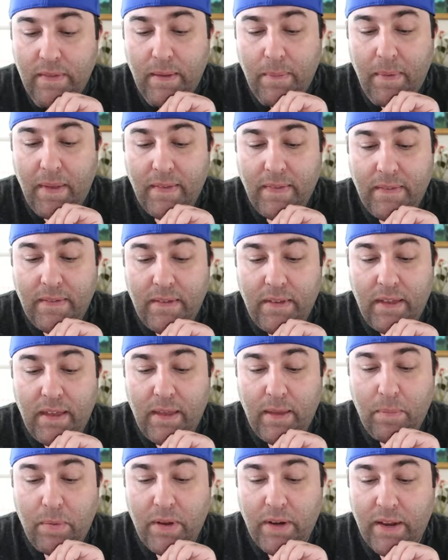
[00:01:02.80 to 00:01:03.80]
so
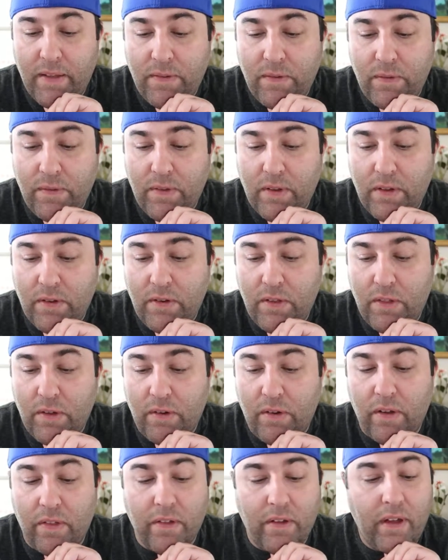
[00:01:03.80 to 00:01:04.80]
basically, is talking to the
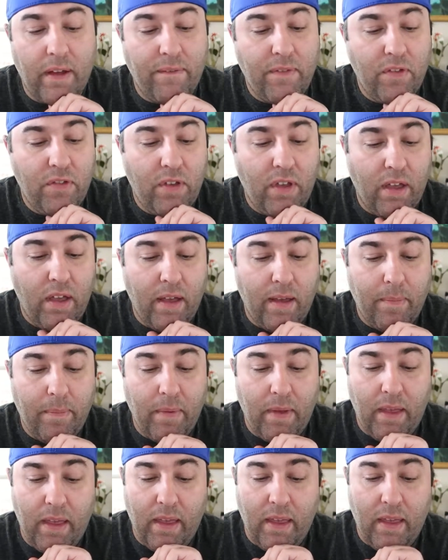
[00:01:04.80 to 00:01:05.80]
girl at the coffee
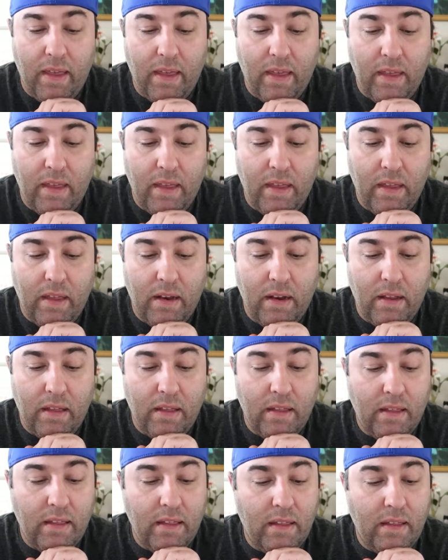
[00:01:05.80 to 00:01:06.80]
shop, and
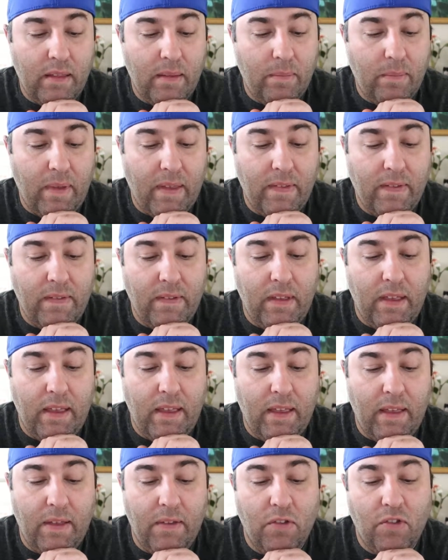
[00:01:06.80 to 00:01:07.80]

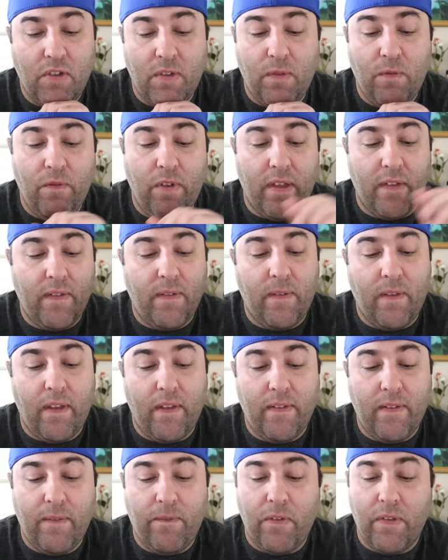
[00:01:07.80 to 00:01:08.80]
basically he just vents
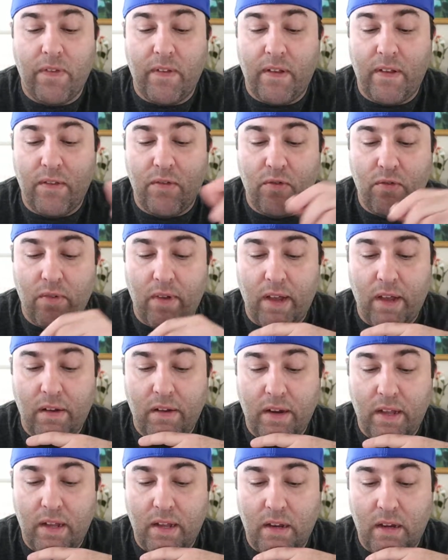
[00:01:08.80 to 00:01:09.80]
this. He feels like he's
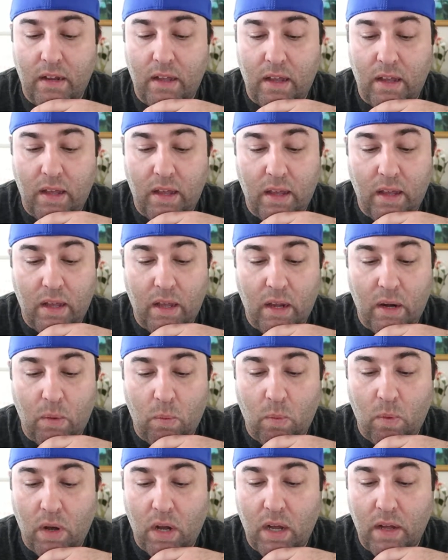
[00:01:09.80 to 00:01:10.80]
drowning
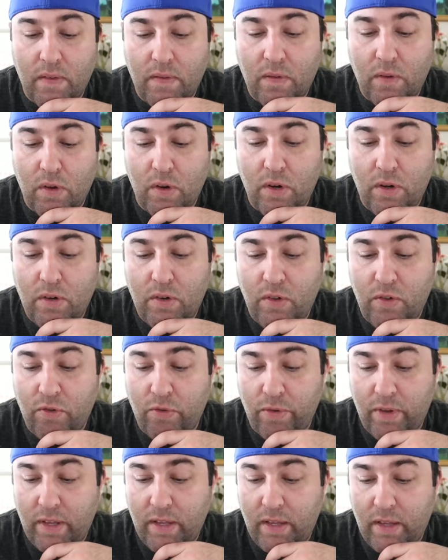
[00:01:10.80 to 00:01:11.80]
and wants her to
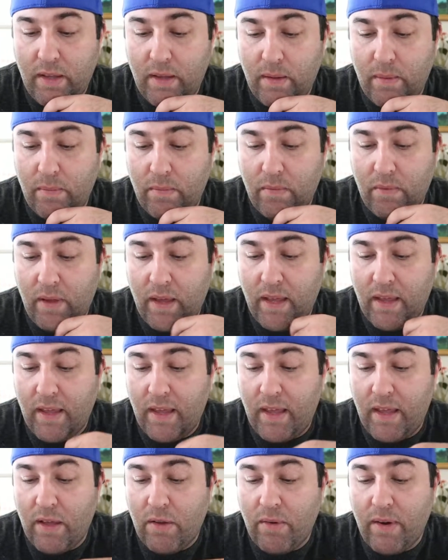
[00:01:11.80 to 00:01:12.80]
treat him like
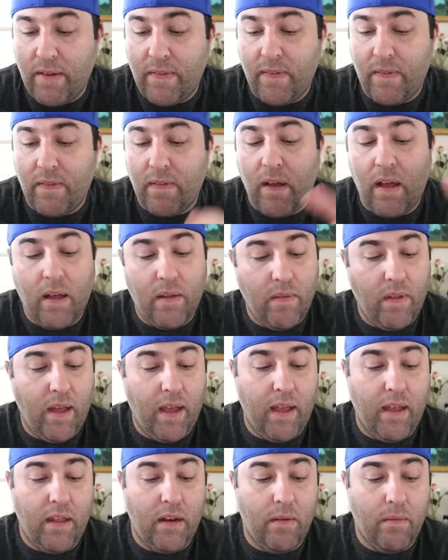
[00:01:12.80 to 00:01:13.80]
a crisis
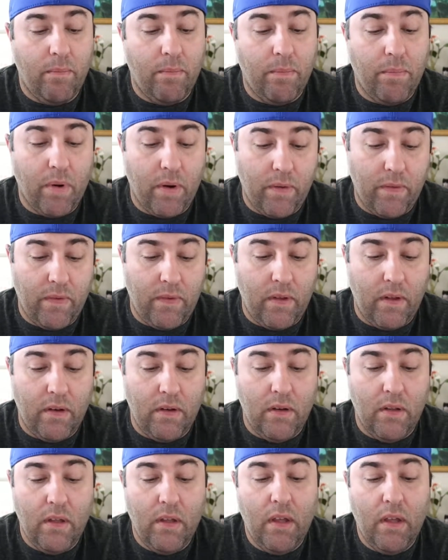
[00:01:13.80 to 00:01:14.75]
hotline person.